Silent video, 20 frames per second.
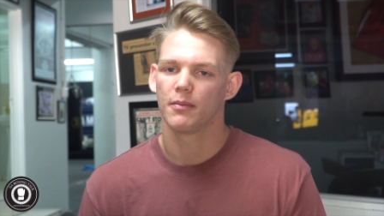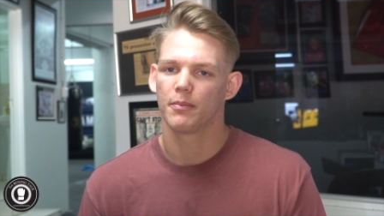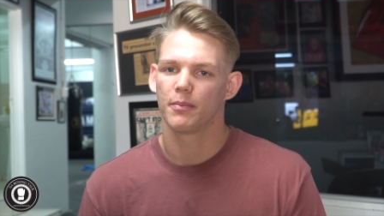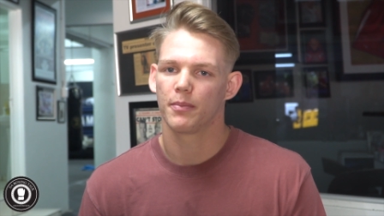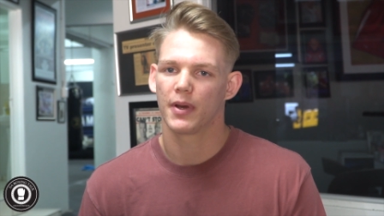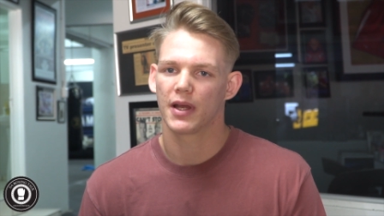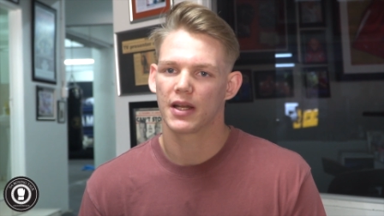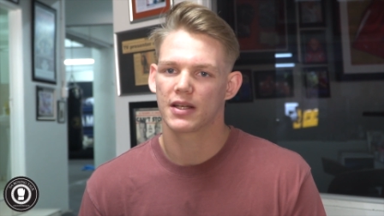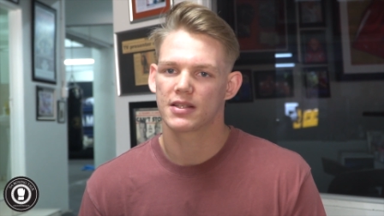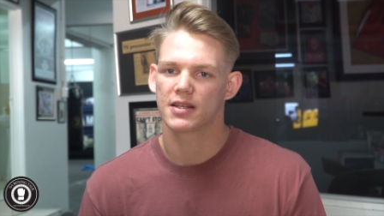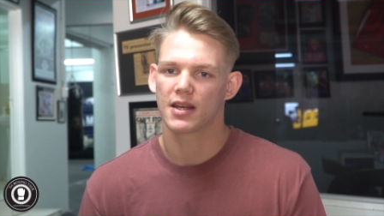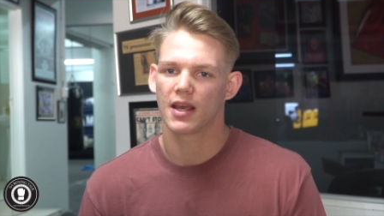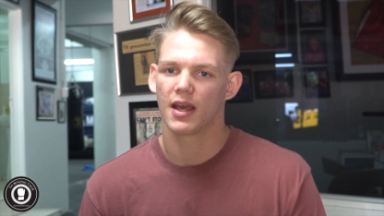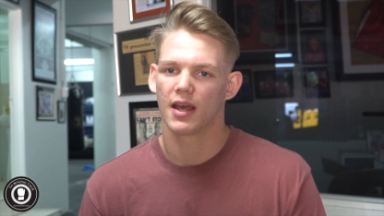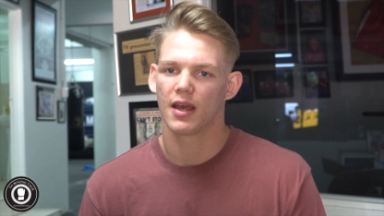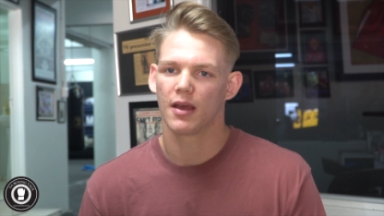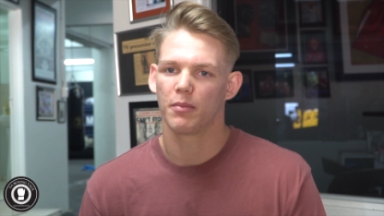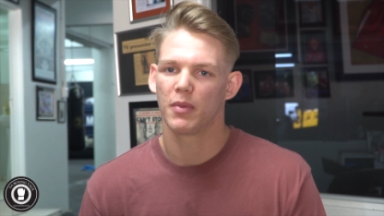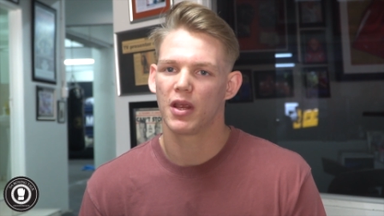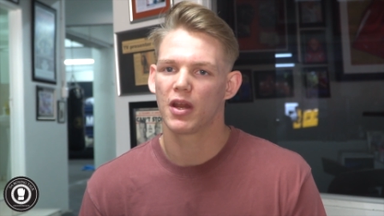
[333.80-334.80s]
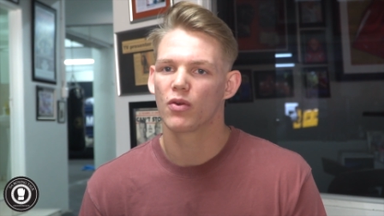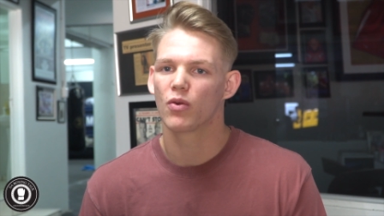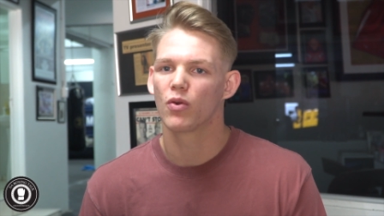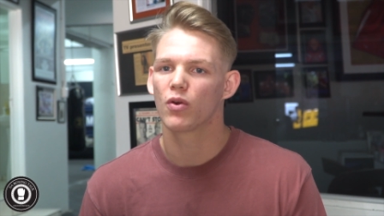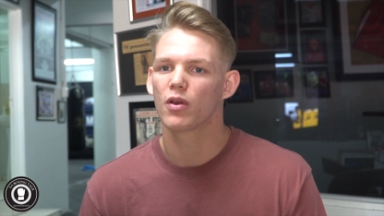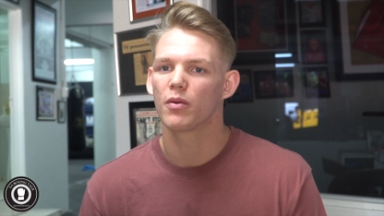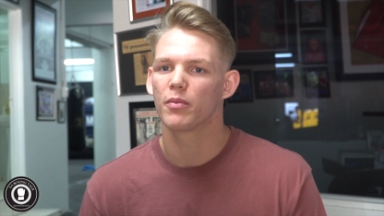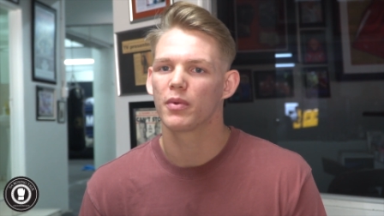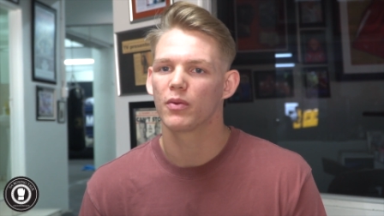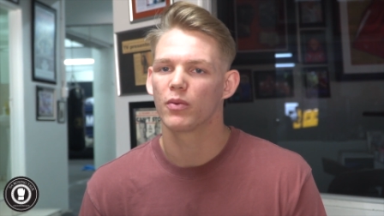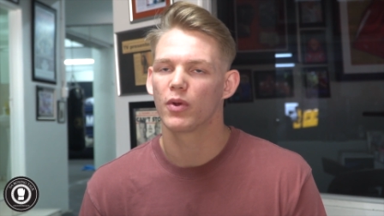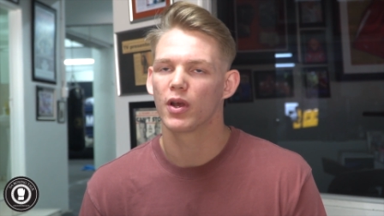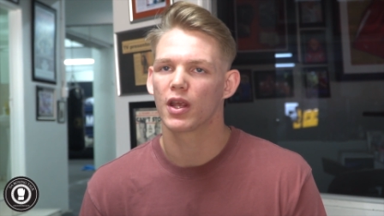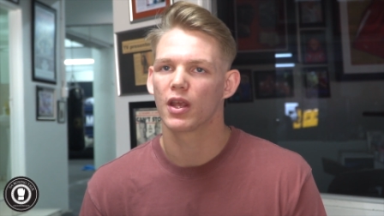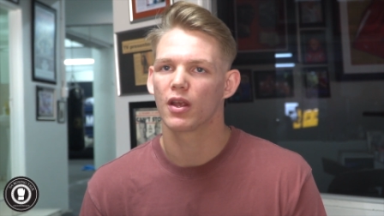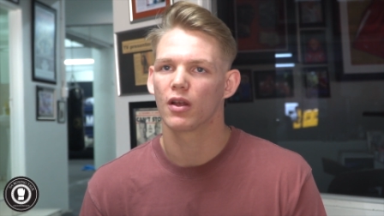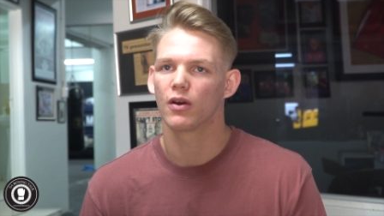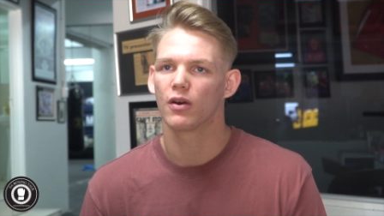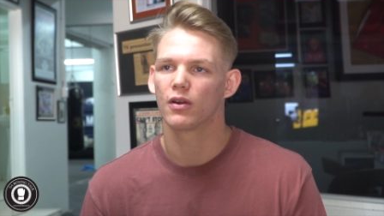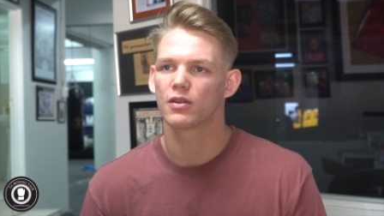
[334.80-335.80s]
But me and Rock have been working
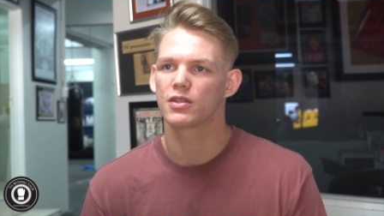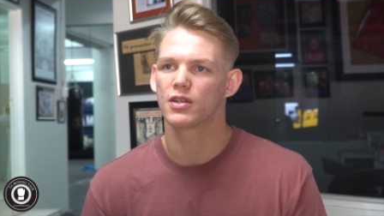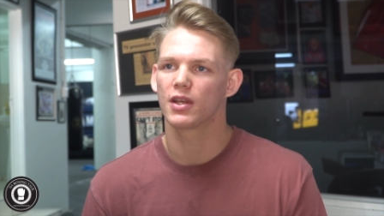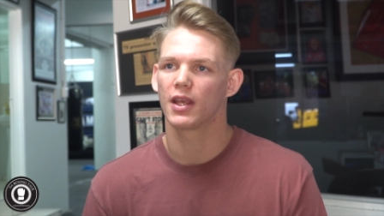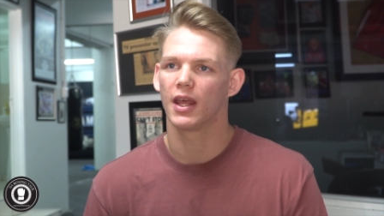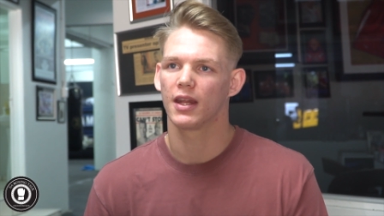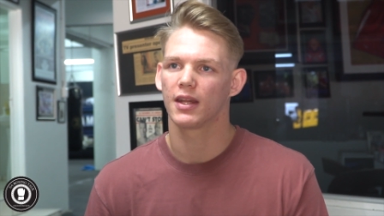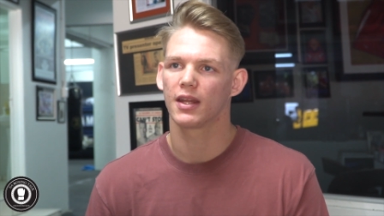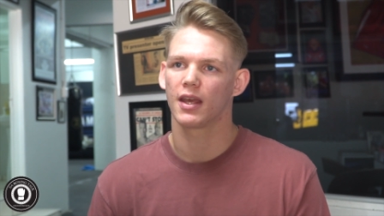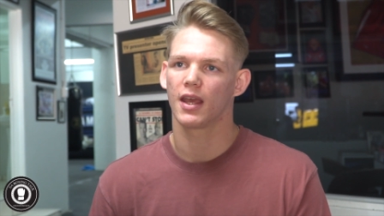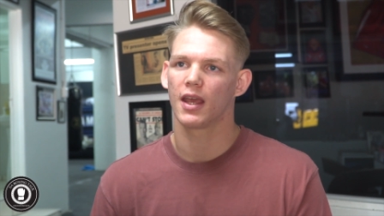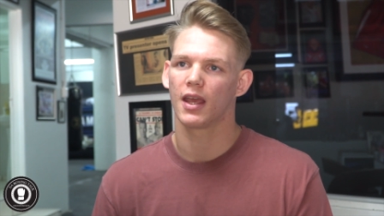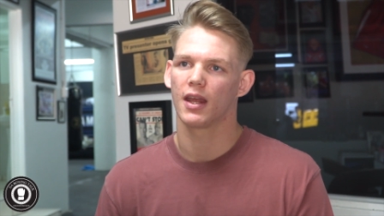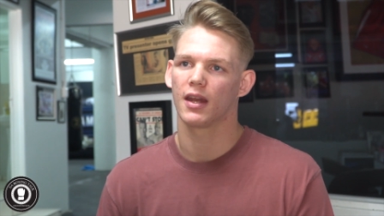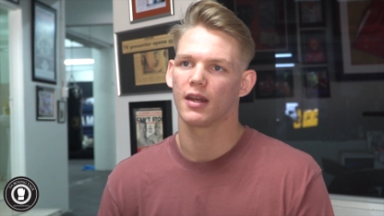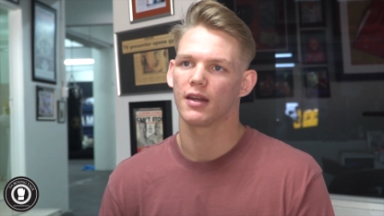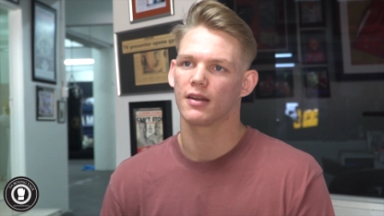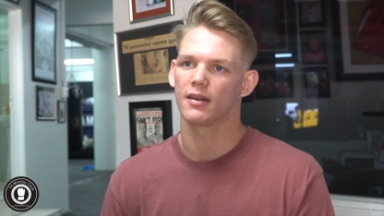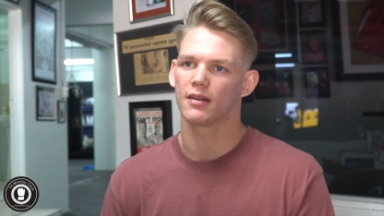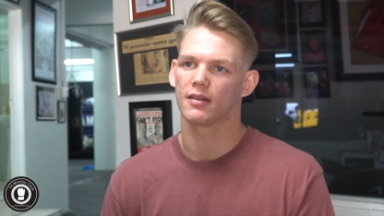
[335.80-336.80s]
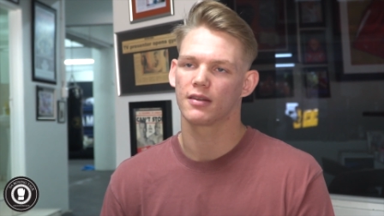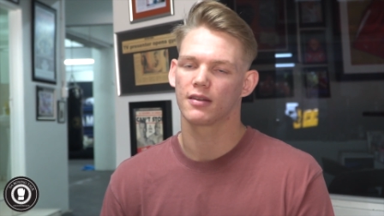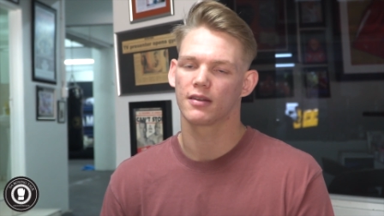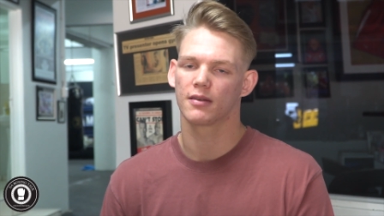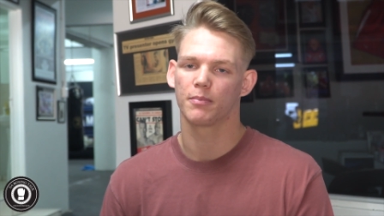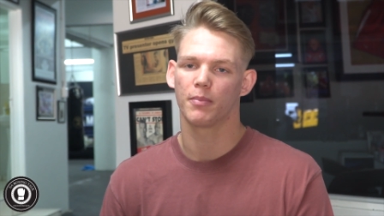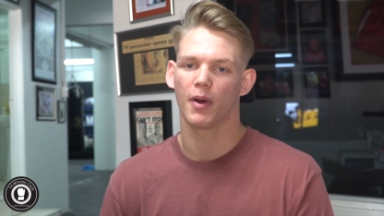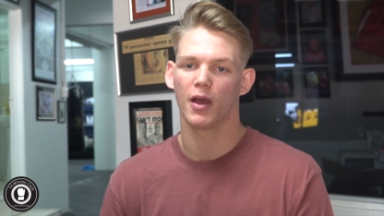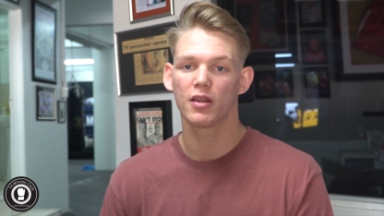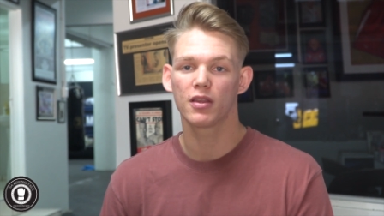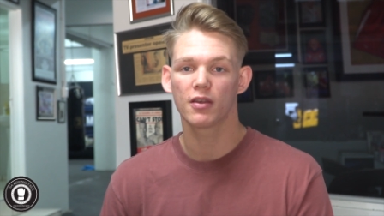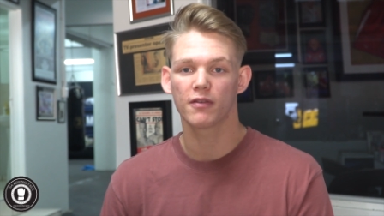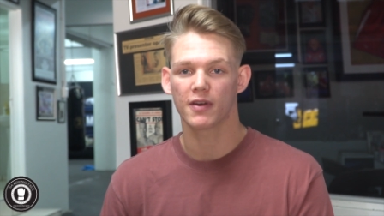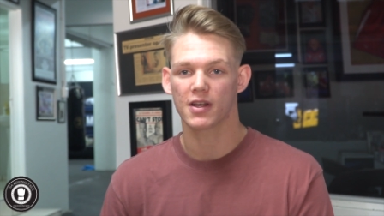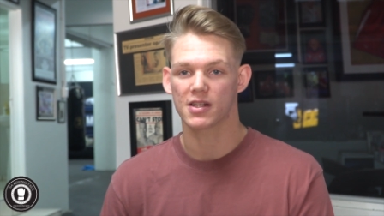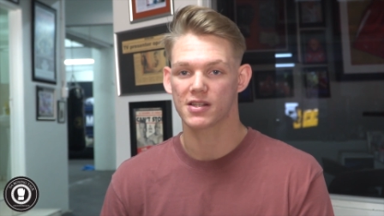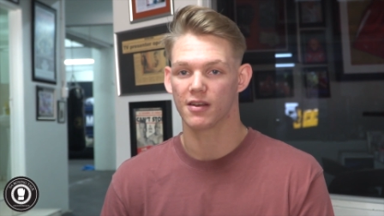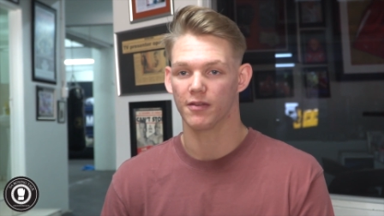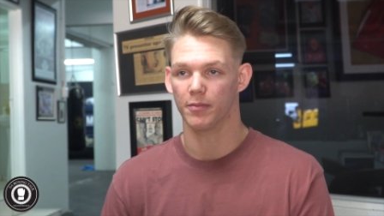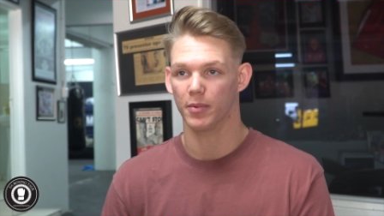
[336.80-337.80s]
hard together, and both of
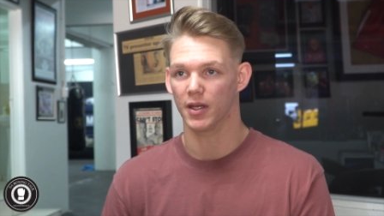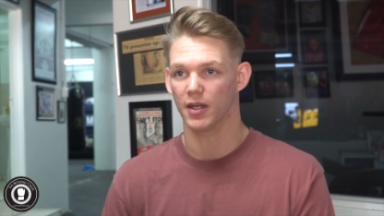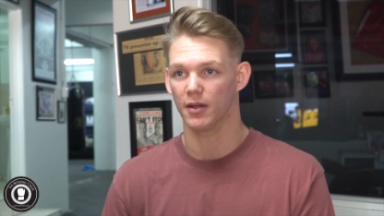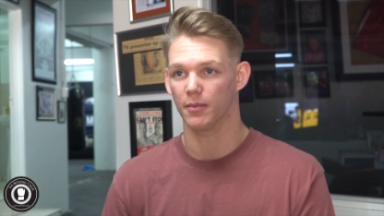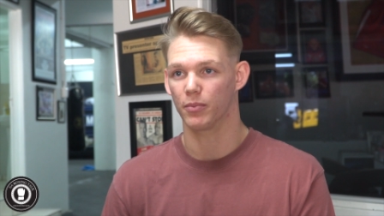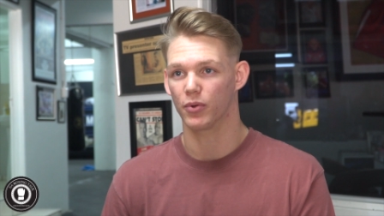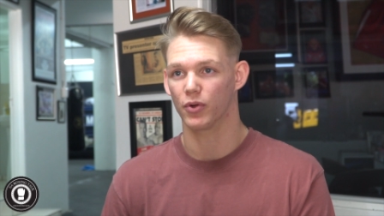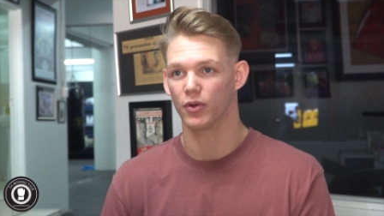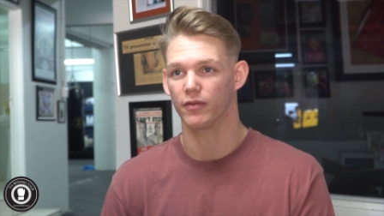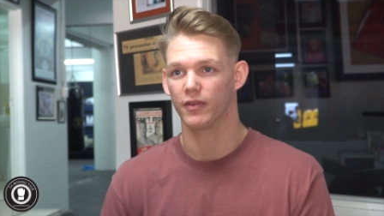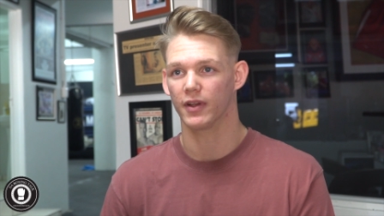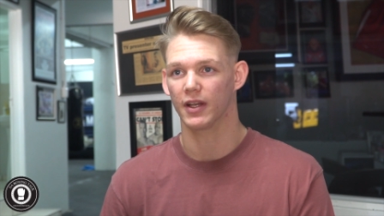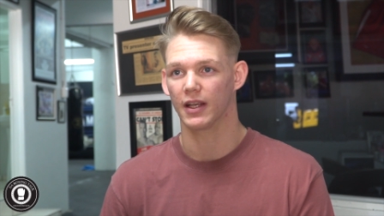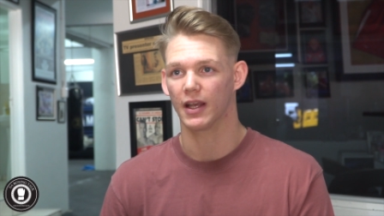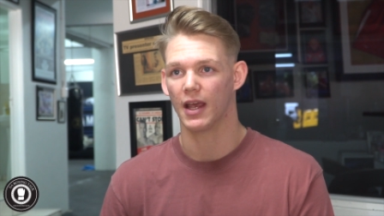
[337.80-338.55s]
us have been improving.